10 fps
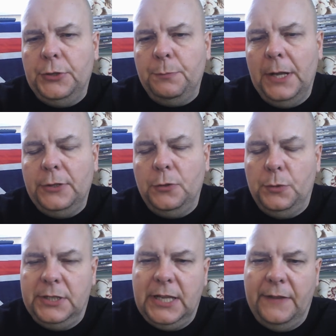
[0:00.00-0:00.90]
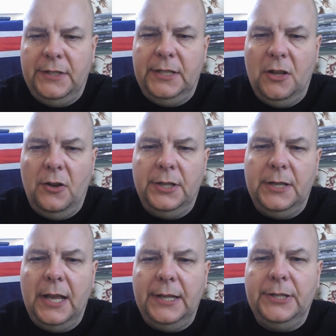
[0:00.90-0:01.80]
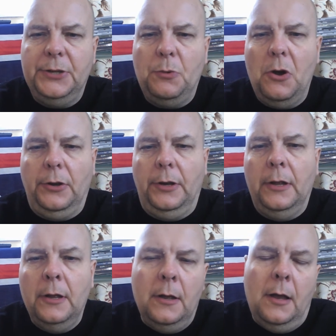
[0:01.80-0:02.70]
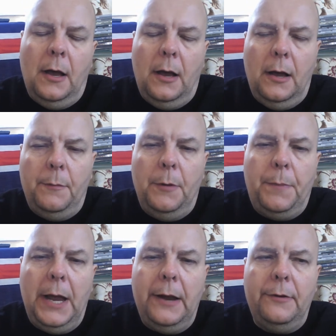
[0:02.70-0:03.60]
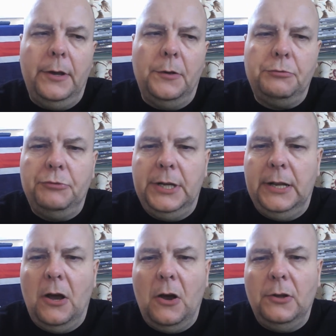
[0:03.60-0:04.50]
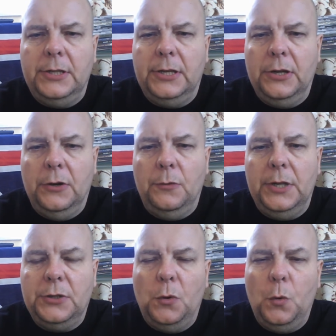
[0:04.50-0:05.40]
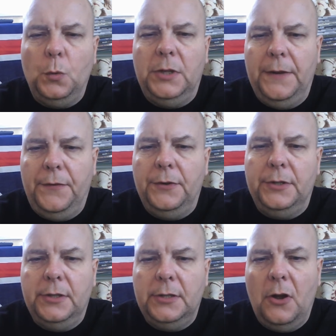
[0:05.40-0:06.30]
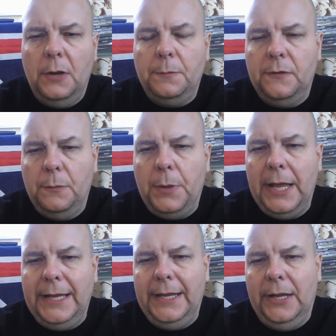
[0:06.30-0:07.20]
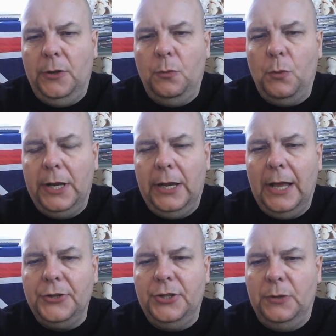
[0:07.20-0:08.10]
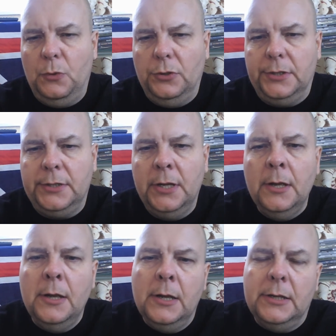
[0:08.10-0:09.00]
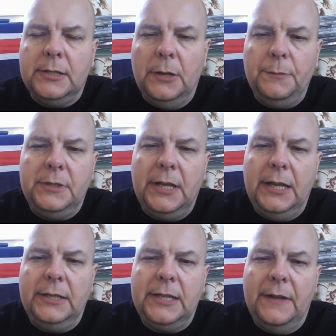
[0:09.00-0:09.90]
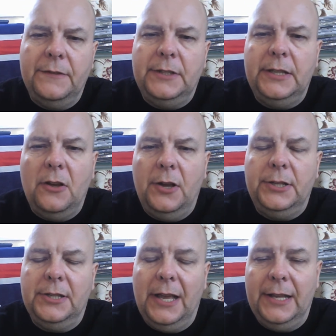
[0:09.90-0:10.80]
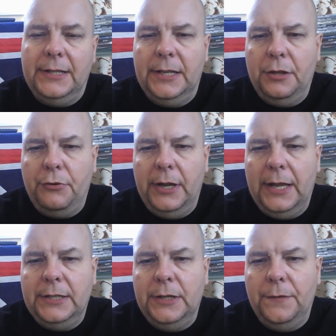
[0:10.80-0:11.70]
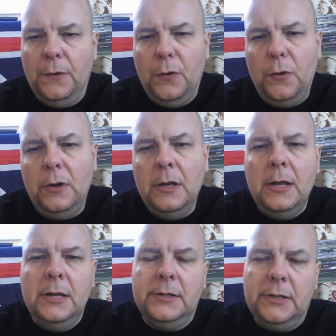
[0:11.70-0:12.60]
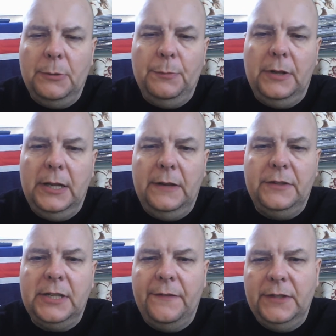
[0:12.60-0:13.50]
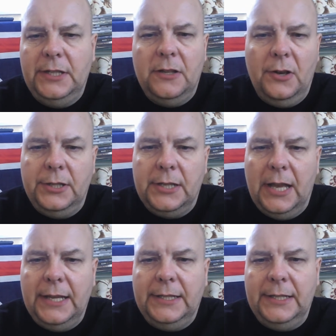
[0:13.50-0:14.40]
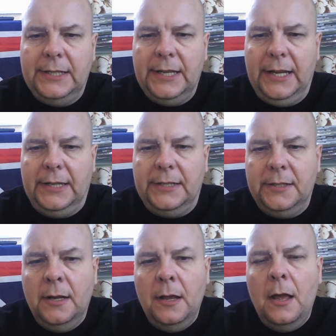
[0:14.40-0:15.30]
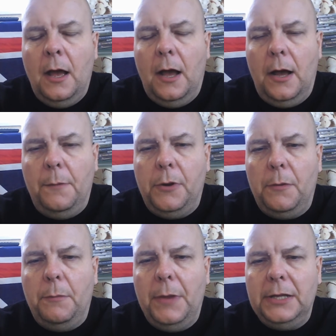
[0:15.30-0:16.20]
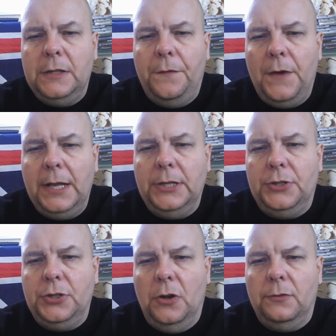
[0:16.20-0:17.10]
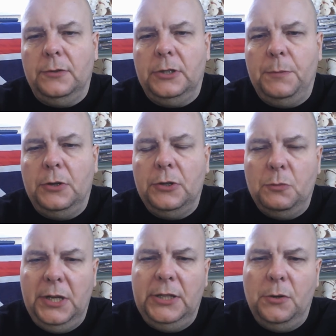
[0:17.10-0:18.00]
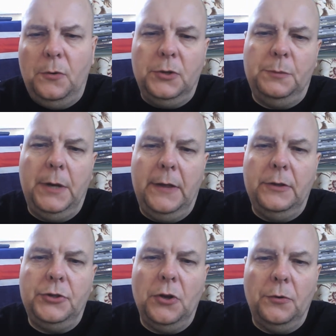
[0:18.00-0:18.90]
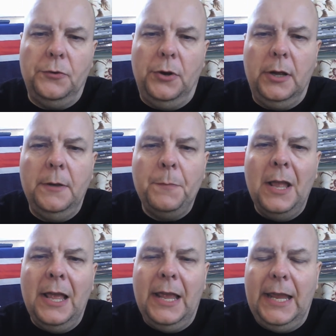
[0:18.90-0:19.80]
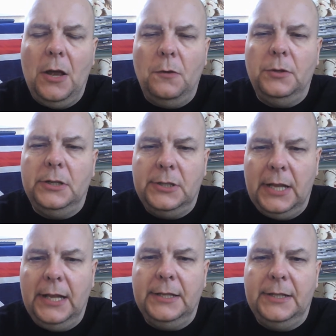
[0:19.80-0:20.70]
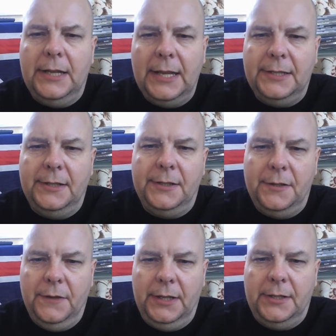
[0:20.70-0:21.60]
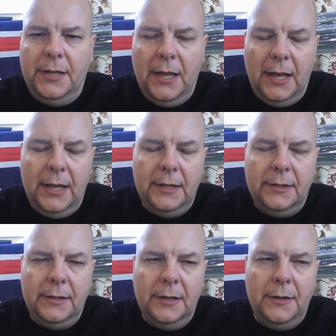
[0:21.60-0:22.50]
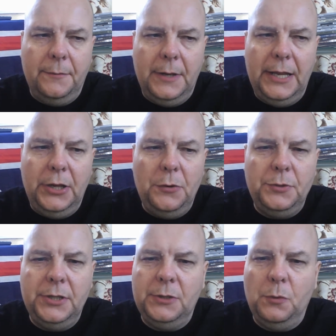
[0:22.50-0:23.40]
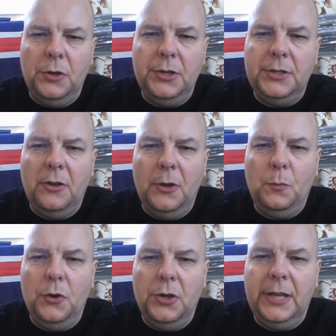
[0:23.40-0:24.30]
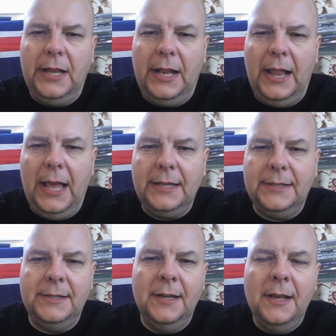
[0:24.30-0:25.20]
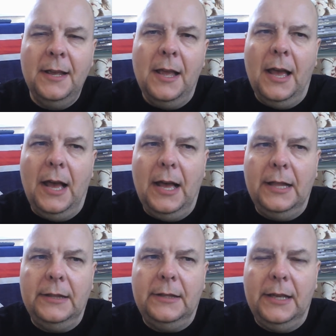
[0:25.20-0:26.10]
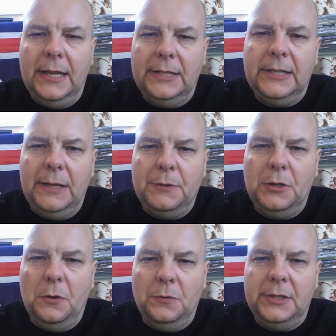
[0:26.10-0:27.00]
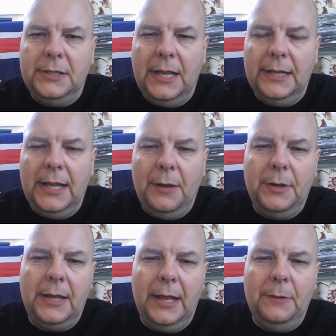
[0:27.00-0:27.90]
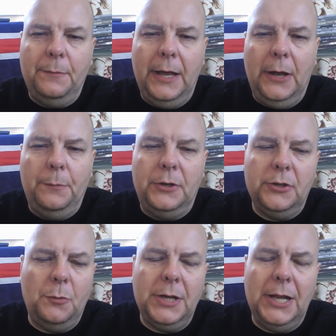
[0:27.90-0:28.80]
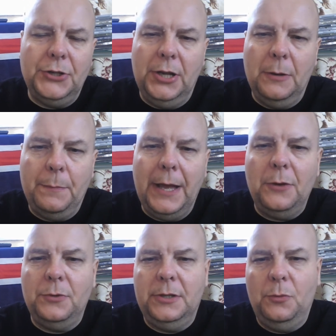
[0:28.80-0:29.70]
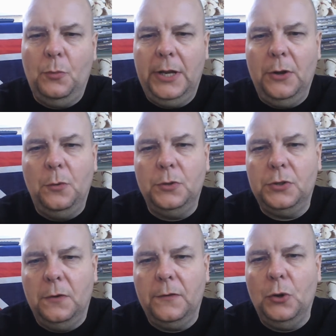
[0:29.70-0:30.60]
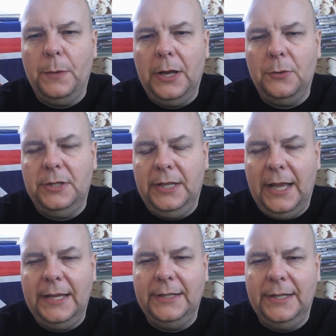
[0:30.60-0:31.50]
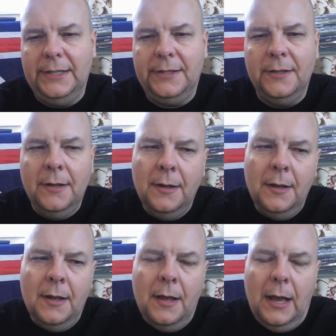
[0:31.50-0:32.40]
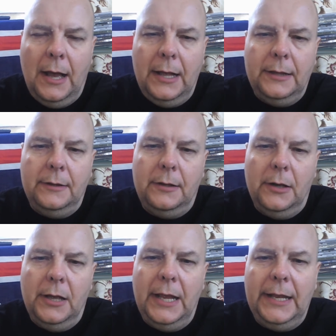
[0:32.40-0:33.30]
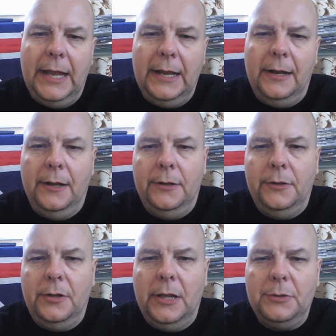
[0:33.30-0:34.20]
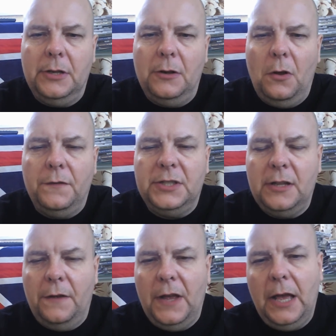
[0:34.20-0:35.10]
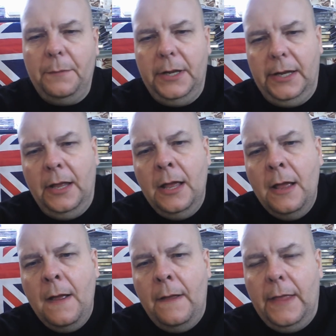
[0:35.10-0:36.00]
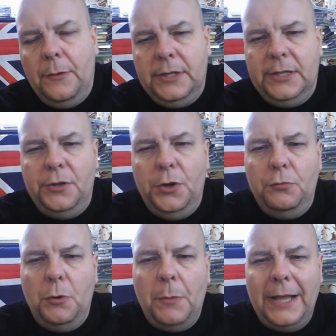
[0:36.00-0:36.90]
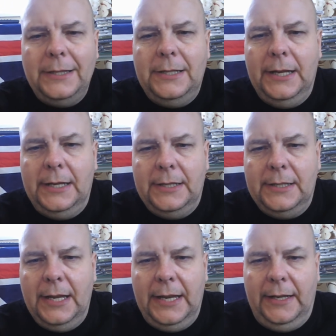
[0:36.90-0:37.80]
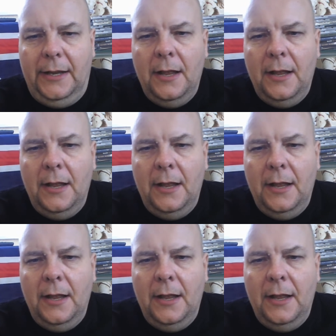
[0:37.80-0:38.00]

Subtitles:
metal was 79 to 81. Apparently I was reading an article, there's all different types of opinion when it actually was. Some say 79 to 83, 84. Some believe 79 to 86. But I'm a massive fan of John's because when he talks about the genre, he understands the essence of it, and he uses words like working class, and he seems to understand how it came about, because I was actually about when it all sort of come out of the 80s. And in England, there was a lot of stuff happening. There was this new romantic scene,